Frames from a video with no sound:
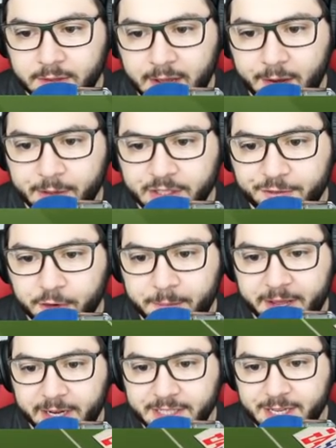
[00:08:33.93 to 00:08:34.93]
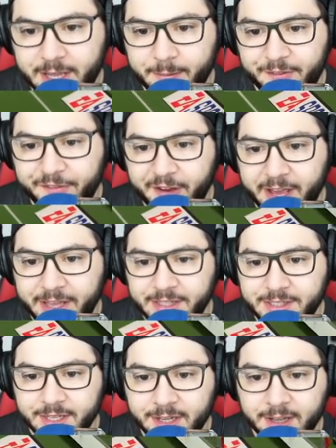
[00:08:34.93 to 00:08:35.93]
I was for Bennacer, but
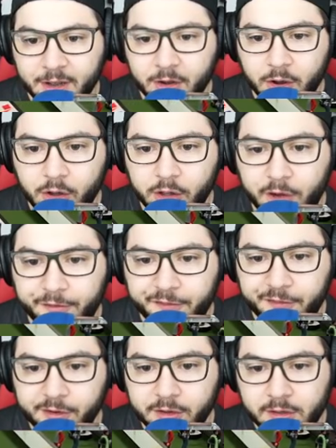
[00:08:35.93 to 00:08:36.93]
finds Olof.